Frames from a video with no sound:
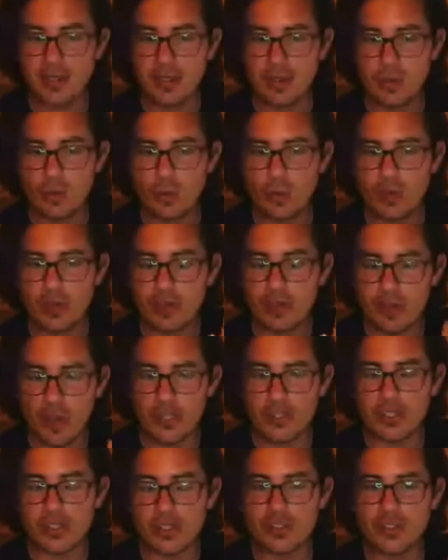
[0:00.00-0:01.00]
with
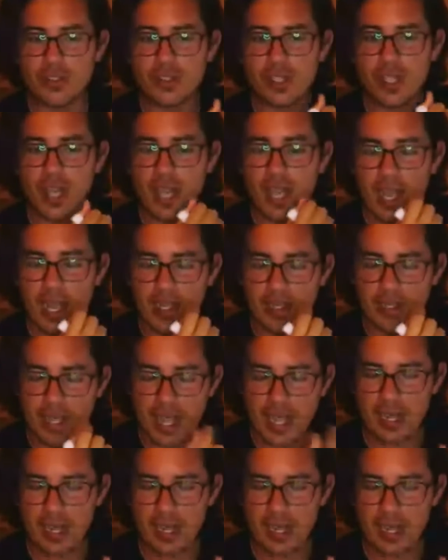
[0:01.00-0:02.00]
photons
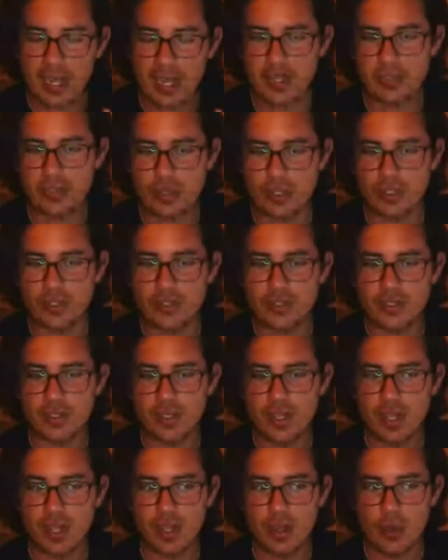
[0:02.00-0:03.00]
and electrons.
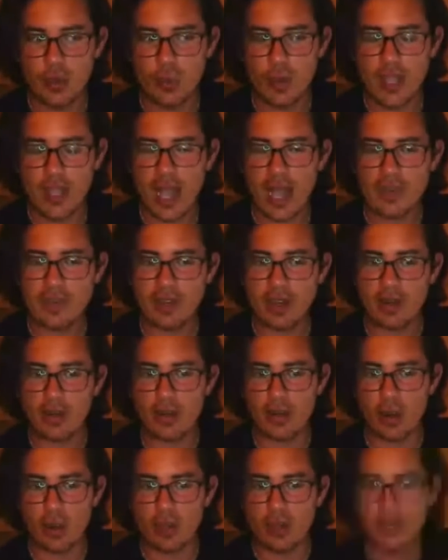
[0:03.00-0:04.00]
We have our
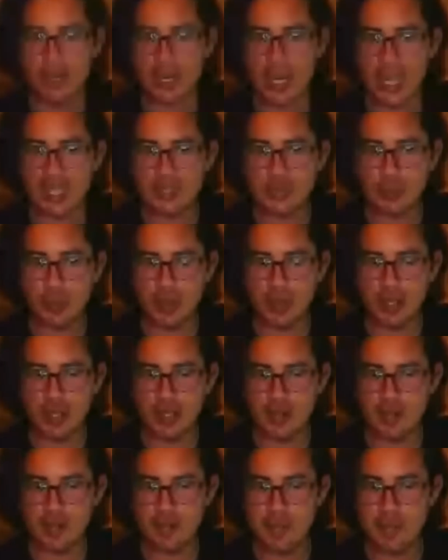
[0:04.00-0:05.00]
own light
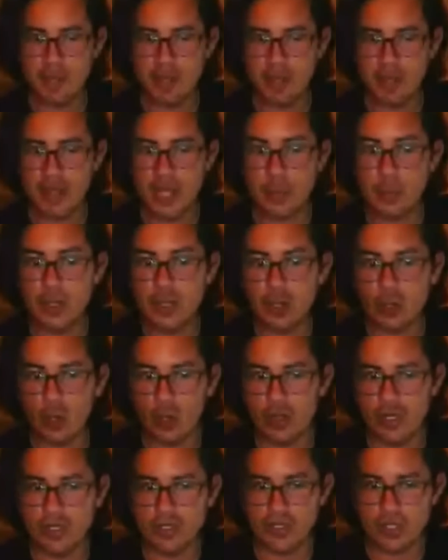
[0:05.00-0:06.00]
within that we call
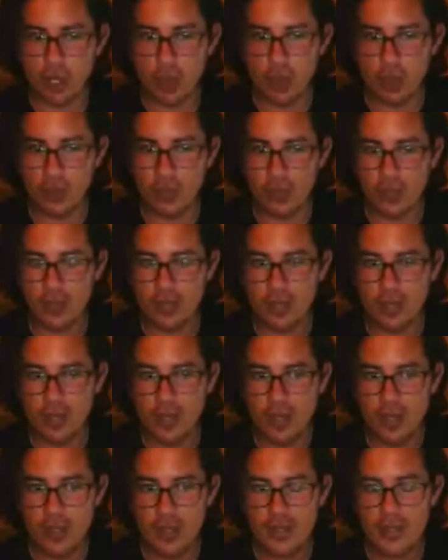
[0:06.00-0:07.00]
the soul.
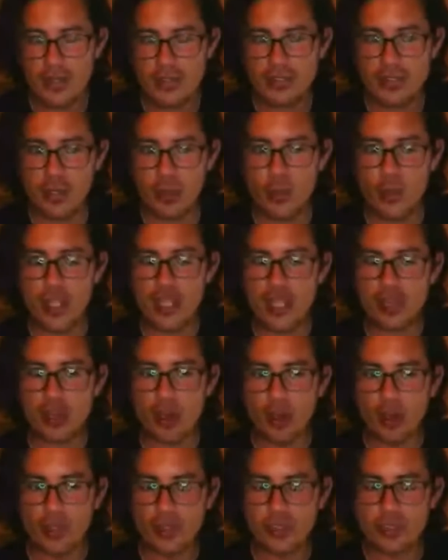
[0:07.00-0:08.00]
So we can
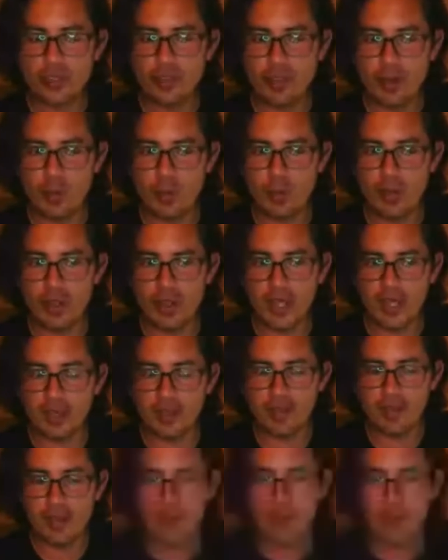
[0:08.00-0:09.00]
also from
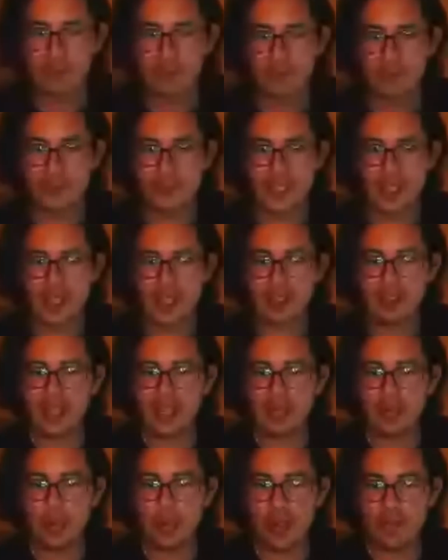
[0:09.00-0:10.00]
within take
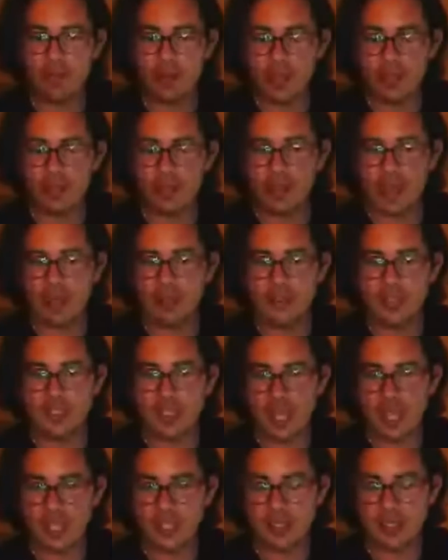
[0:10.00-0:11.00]
that wavelength
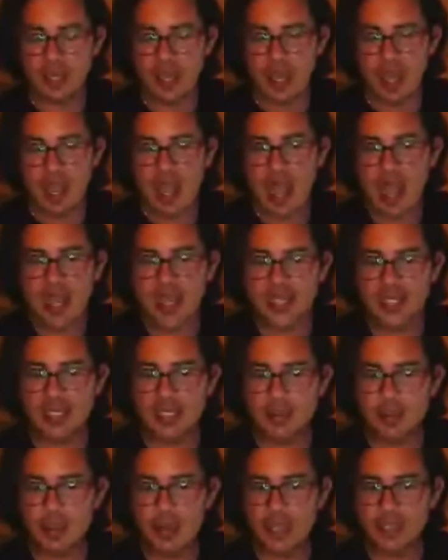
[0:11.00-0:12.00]
outside and
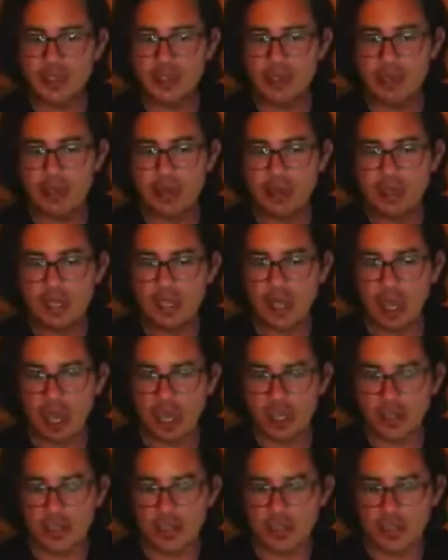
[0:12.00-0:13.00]
express through the
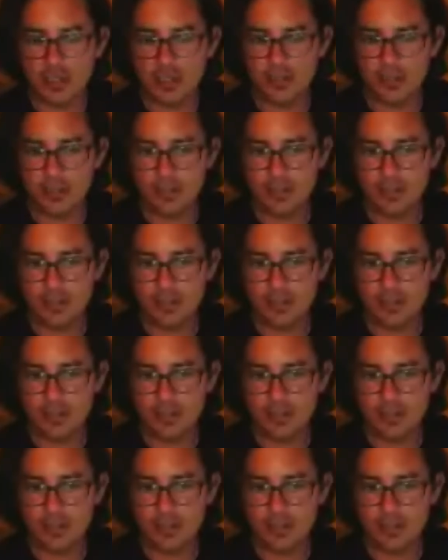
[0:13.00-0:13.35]
colors